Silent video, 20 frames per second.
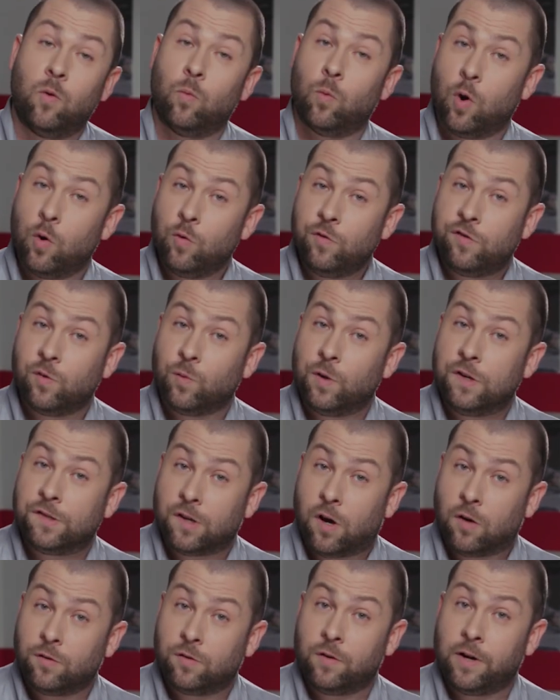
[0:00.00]
Road
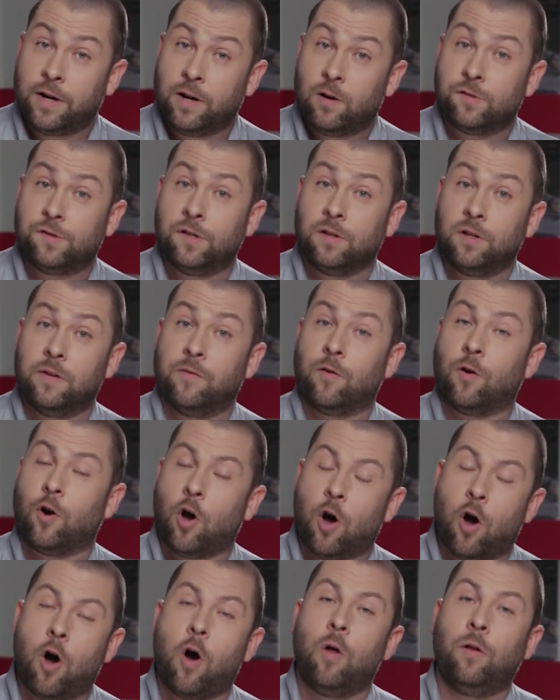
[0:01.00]
Choice alternators
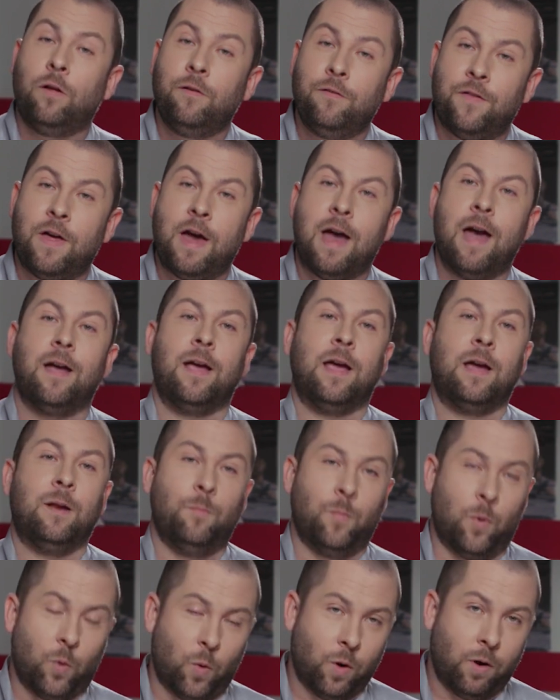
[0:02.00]
deliver all of that
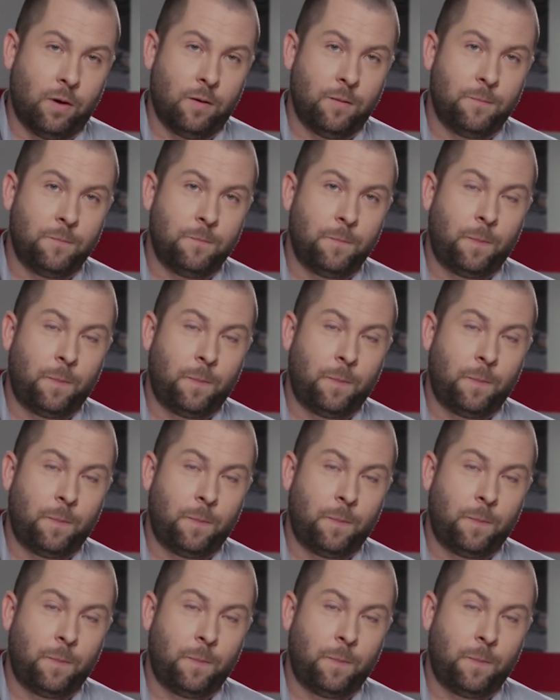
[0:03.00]
and more,